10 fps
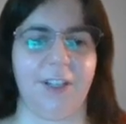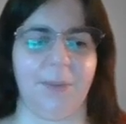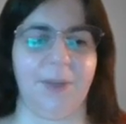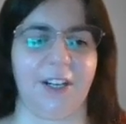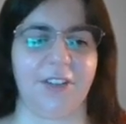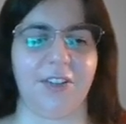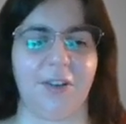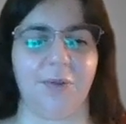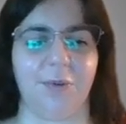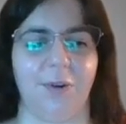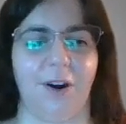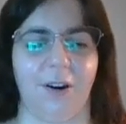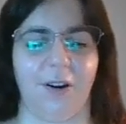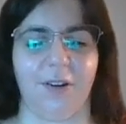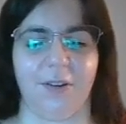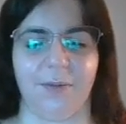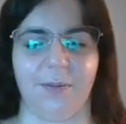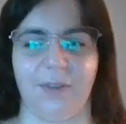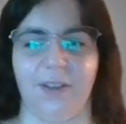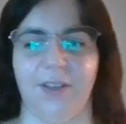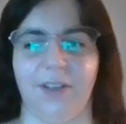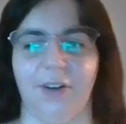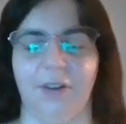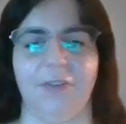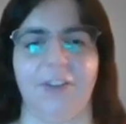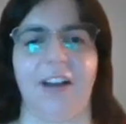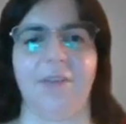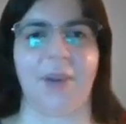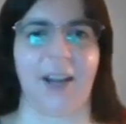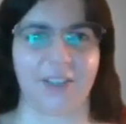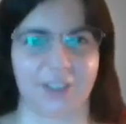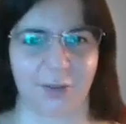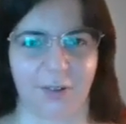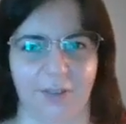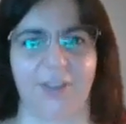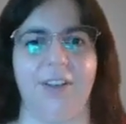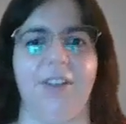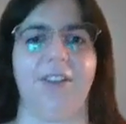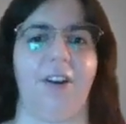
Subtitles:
because you've gotten past sort of the